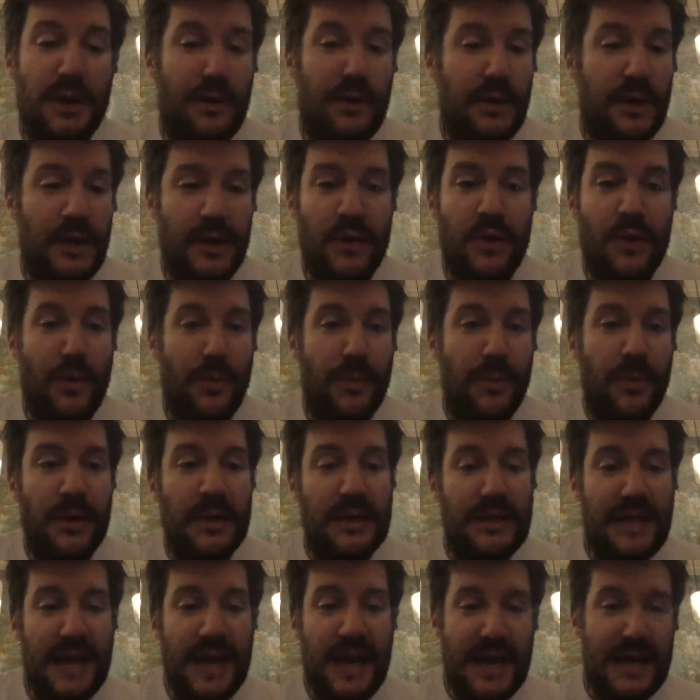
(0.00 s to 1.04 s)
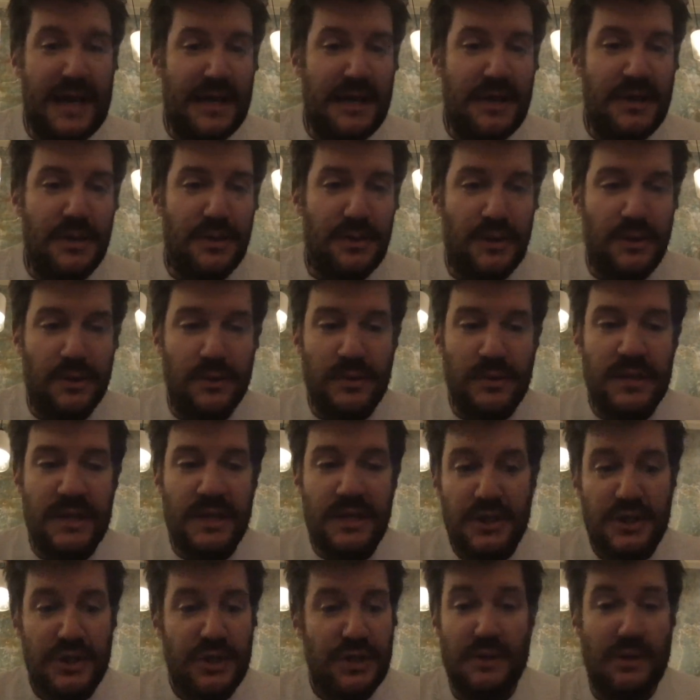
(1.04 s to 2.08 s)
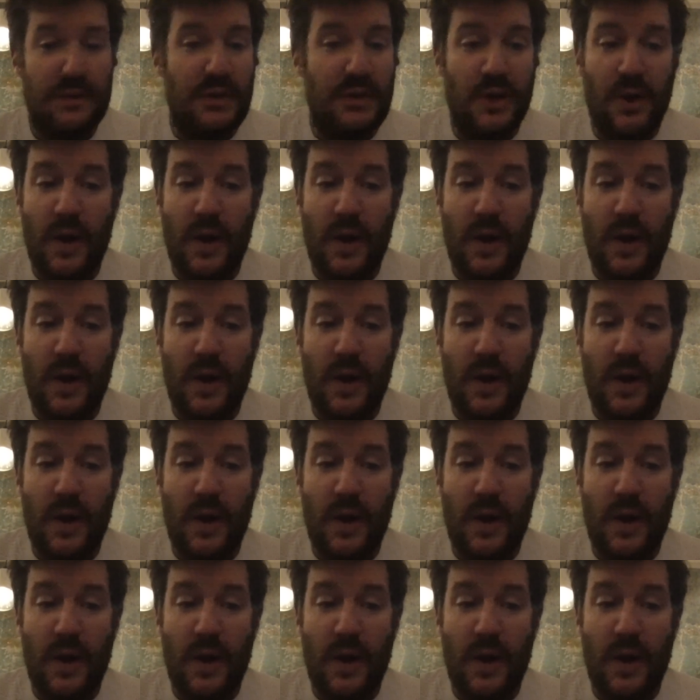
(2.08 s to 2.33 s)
incorporate that into a new dish.